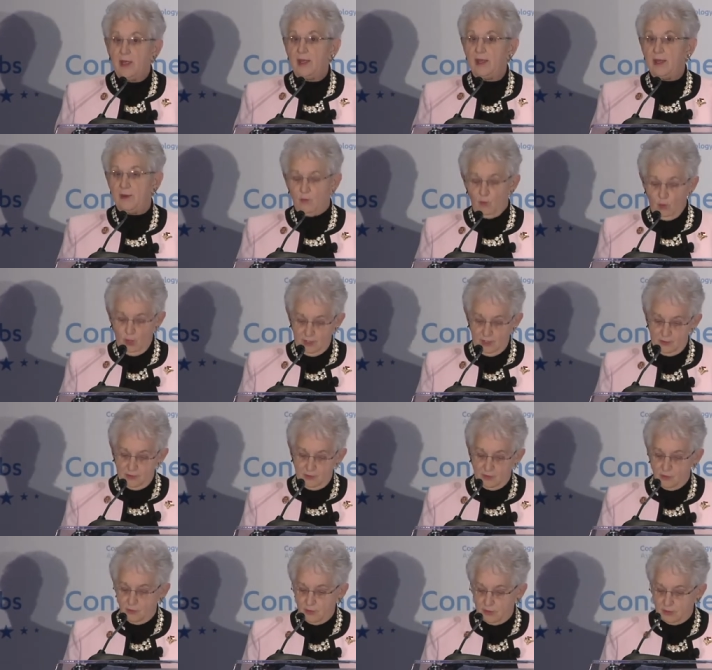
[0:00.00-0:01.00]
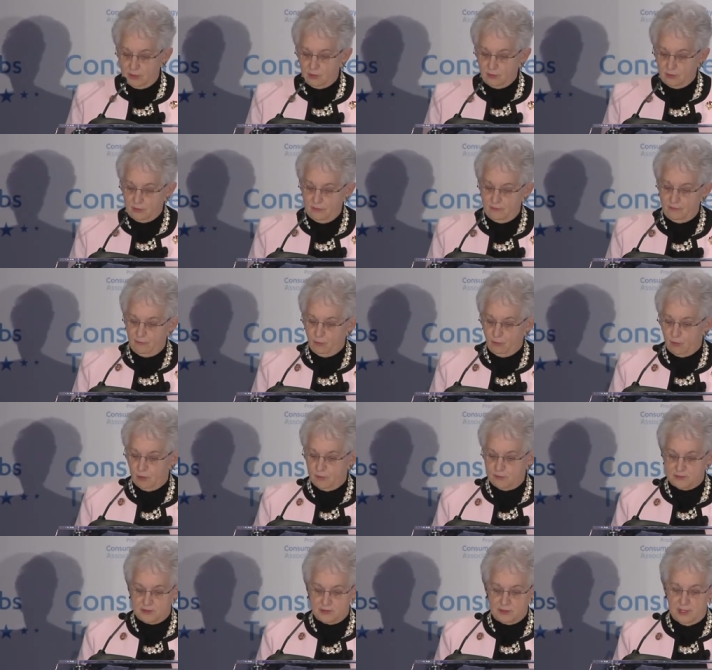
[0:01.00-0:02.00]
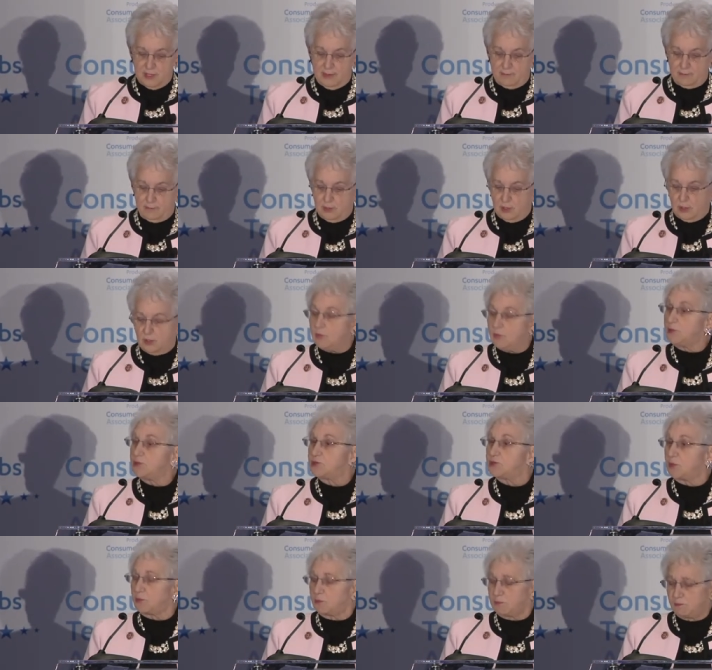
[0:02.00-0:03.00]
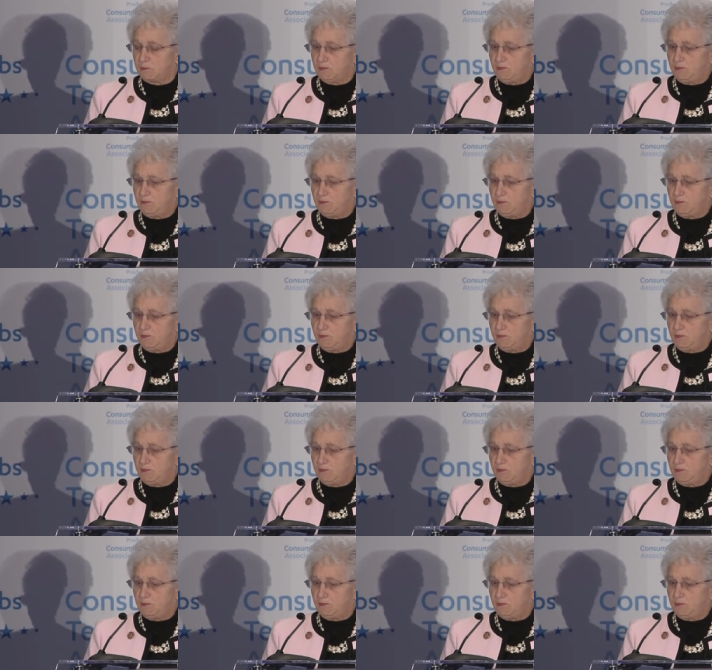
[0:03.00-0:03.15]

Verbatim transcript: And one of the critical reforms in that bill was to,